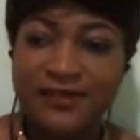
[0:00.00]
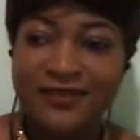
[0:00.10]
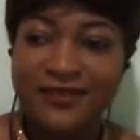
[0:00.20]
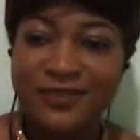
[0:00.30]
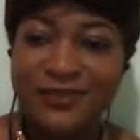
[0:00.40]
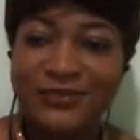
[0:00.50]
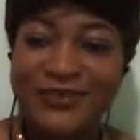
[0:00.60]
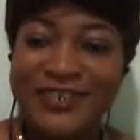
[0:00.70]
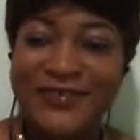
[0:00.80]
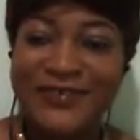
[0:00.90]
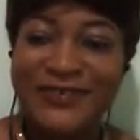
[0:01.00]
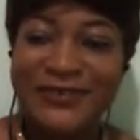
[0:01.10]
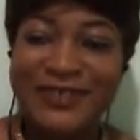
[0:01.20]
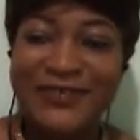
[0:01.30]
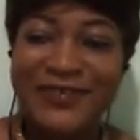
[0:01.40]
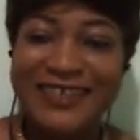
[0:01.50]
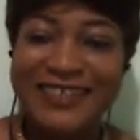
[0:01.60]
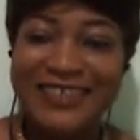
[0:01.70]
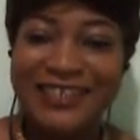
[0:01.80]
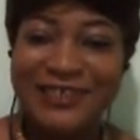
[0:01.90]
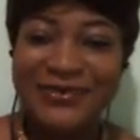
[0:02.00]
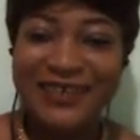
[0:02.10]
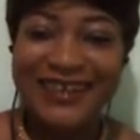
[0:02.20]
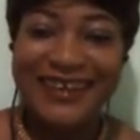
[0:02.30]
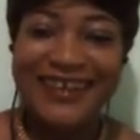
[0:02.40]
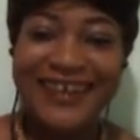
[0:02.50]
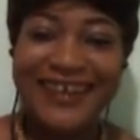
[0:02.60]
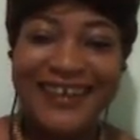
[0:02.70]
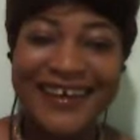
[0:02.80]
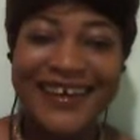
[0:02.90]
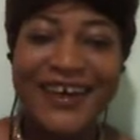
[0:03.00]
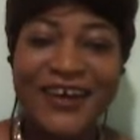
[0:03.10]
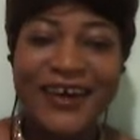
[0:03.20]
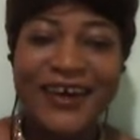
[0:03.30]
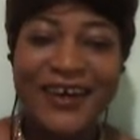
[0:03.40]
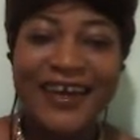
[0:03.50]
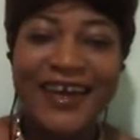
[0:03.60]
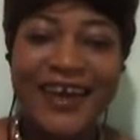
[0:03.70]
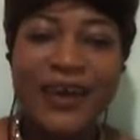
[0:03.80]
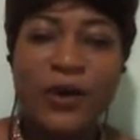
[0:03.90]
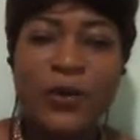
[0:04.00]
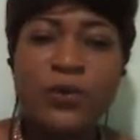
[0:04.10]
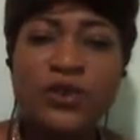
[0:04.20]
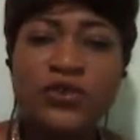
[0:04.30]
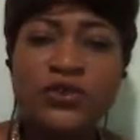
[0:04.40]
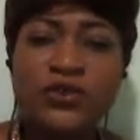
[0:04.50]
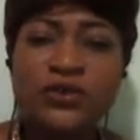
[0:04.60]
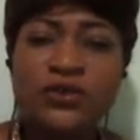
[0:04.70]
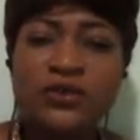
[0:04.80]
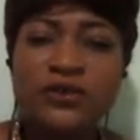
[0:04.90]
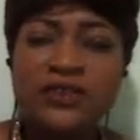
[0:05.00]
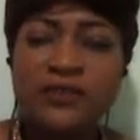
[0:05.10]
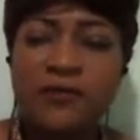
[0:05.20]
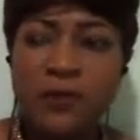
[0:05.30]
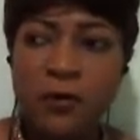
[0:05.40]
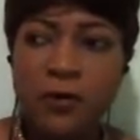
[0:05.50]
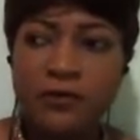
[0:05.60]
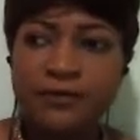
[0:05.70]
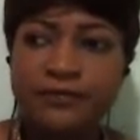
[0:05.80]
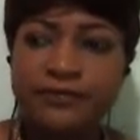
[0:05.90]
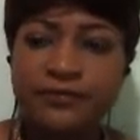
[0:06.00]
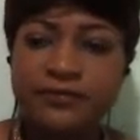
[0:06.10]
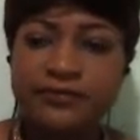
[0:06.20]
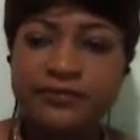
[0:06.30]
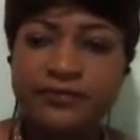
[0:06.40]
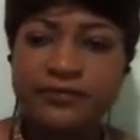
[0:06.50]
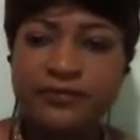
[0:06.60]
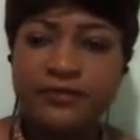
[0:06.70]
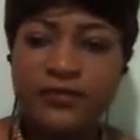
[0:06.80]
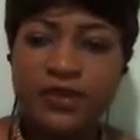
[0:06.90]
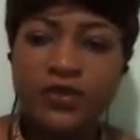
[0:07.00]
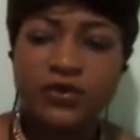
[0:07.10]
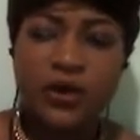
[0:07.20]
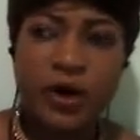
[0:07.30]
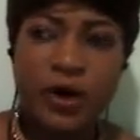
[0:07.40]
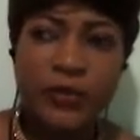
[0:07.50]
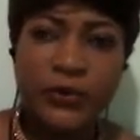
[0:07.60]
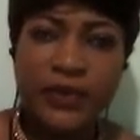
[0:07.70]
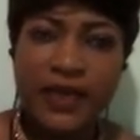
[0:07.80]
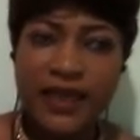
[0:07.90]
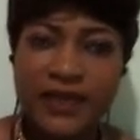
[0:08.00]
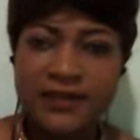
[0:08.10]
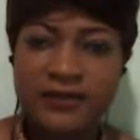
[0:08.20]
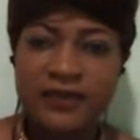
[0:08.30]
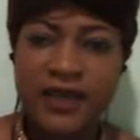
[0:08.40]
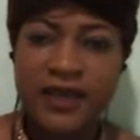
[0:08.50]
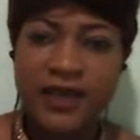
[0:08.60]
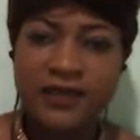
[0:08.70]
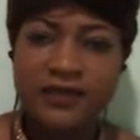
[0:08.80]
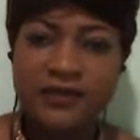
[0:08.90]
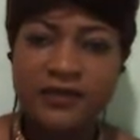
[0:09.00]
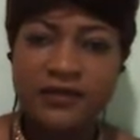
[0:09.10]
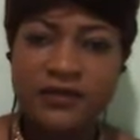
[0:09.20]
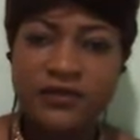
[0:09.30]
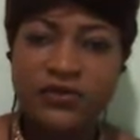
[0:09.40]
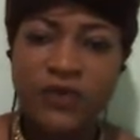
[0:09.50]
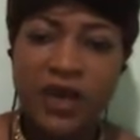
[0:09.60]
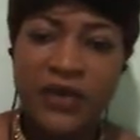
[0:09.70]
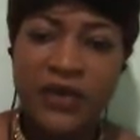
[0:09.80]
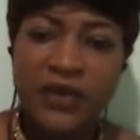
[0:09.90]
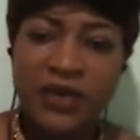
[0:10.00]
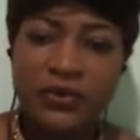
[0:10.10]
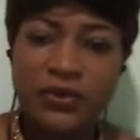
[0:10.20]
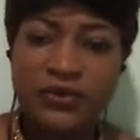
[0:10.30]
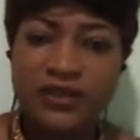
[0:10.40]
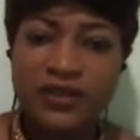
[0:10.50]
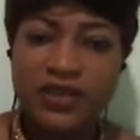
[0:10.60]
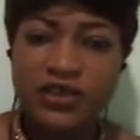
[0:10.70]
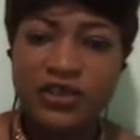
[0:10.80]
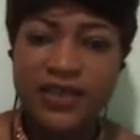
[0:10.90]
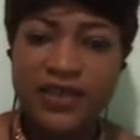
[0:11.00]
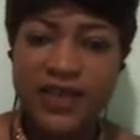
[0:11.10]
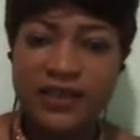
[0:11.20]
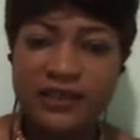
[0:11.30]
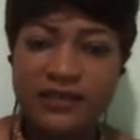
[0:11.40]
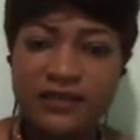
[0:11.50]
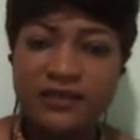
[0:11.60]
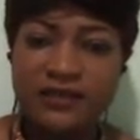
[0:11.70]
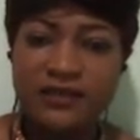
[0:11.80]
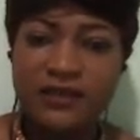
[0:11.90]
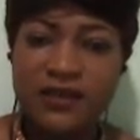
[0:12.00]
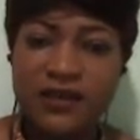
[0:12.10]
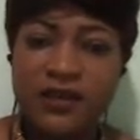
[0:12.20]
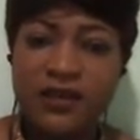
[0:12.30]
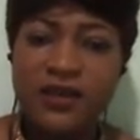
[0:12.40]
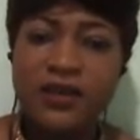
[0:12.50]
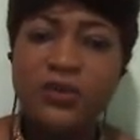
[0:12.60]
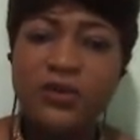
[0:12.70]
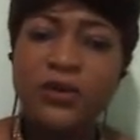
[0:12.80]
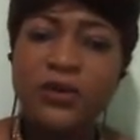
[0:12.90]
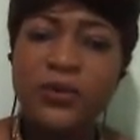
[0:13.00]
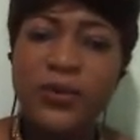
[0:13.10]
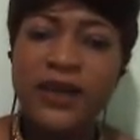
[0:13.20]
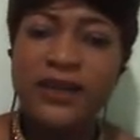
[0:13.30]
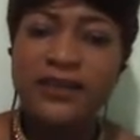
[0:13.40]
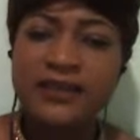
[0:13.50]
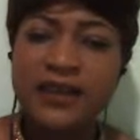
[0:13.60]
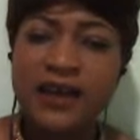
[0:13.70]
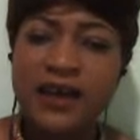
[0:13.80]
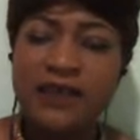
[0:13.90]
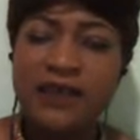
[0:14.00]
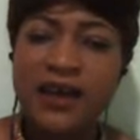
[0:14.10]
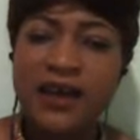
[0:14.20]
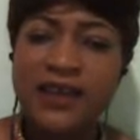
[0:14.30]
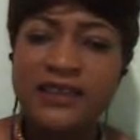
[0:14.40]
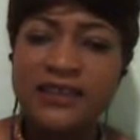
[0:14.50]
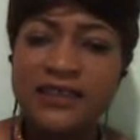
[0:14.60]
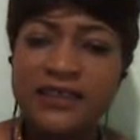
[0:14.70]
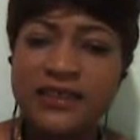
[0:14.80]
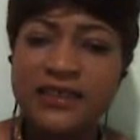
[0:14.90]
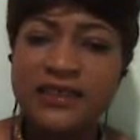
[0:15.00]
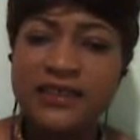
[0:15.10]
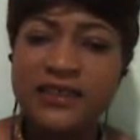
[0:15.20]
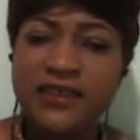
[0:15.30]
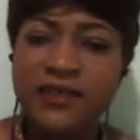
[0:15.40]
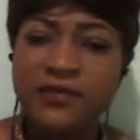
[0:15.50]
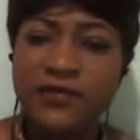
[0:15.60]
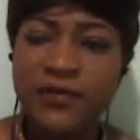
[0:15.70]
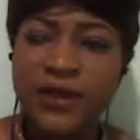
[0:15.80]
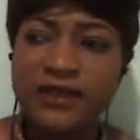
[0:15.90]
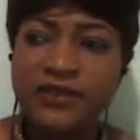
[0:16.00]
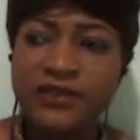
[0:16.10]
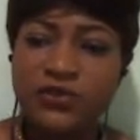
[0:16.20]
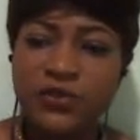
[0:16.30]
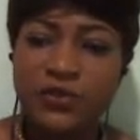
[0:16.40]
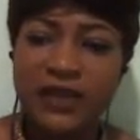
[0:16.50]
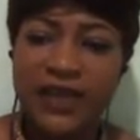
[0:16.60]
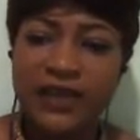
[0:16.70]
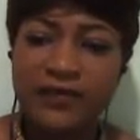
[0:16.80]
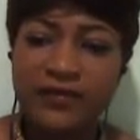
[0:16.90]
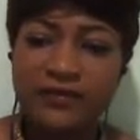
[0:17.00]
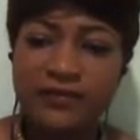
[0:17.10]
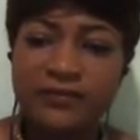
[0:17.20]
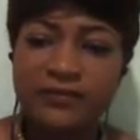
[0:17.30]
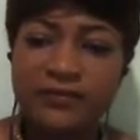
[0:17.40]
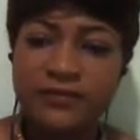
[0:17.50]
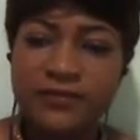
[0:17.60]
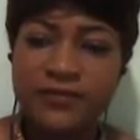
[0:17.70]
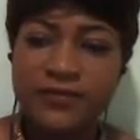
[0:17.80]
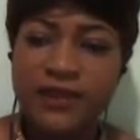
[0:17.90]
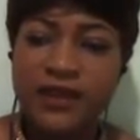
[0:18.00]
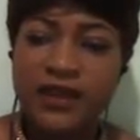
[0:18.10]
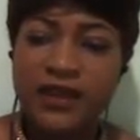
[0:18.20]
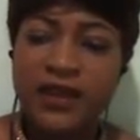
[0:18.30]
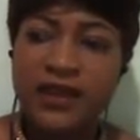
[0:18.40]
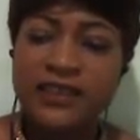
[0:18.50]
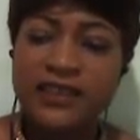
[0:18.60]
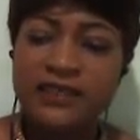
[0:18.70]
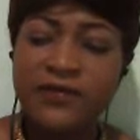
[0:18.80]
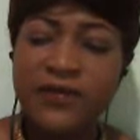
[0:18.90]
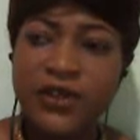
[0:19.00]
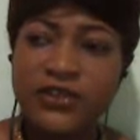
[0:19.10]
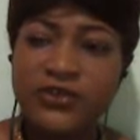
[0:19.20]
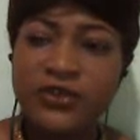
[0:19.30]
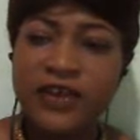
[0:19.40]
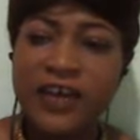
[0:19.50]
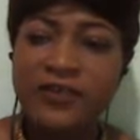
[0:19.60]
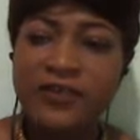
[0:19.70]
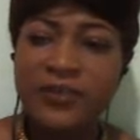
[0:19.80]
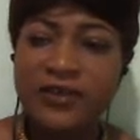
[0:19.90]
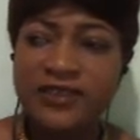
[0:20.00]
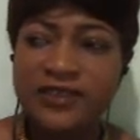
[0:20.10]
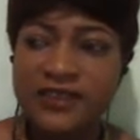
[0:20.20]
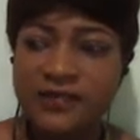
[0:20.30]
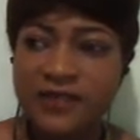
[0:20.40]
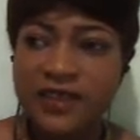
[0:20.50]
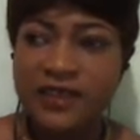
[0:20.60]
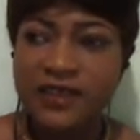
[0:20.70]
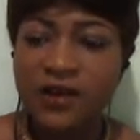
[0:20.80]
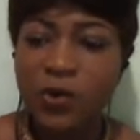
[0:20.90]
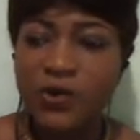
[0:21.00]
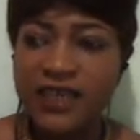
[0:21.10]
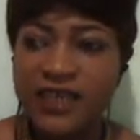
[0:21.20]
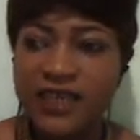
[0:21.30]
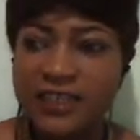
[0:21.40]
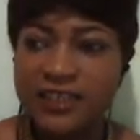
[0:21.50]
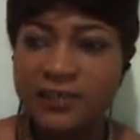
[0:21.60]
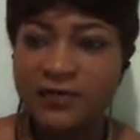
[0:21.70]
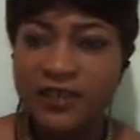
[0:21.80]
Children of the 21st century. Okay, what do you use it for? To communicate? Yes. To carry out your research? Yes. In what ways have ICTs influenced your life? Has it influenced your life positively or negatively?